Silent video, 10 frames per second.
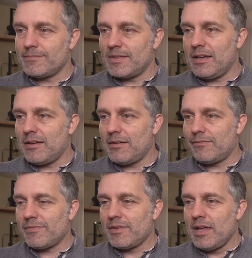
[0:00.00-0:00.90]
Yeah.
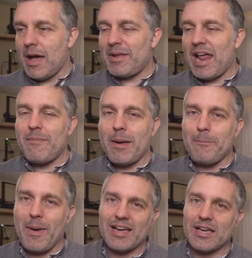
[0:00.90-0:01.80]
I mean, I have my
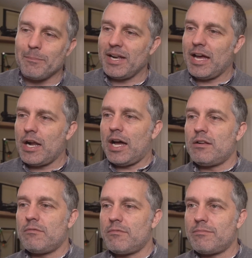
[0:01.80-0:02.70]
bag company.
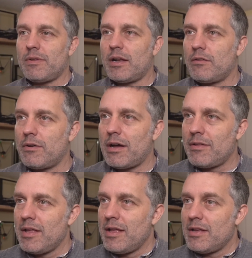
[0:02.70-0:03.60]
I don't know.
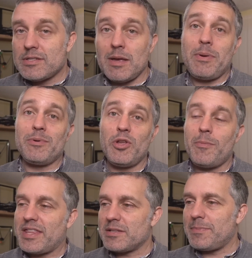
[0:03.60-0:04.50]
Some people know
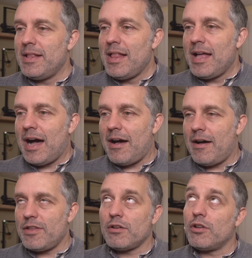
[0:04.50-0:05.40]
about this, but
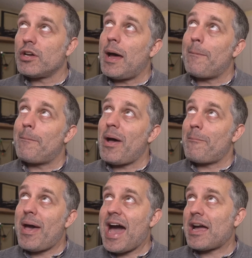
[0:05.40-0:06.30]
you can look it up,
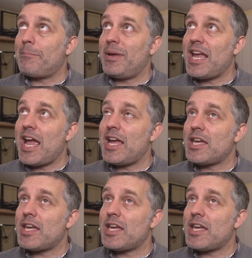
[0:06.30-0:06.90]
paqbags.com.